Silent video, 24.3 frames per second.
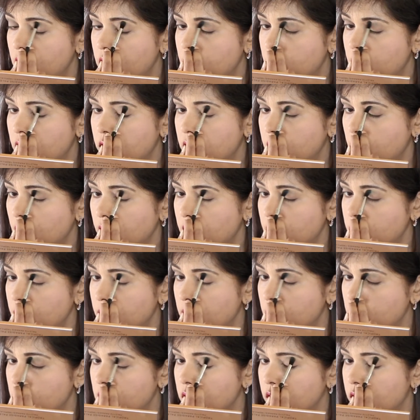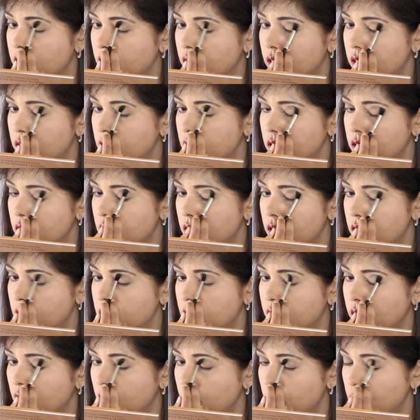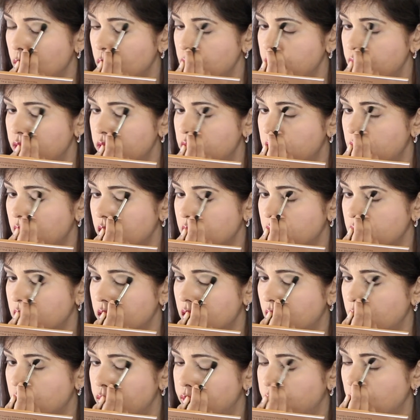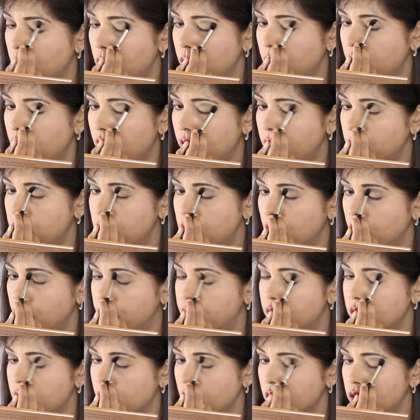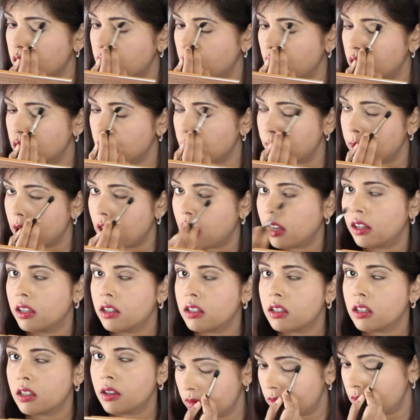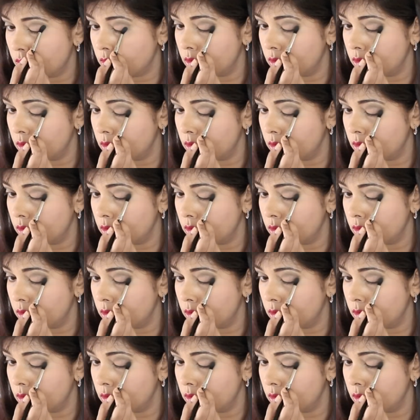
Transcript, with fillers: The second reason is that I want to test out fallout of this eyeshadow palette.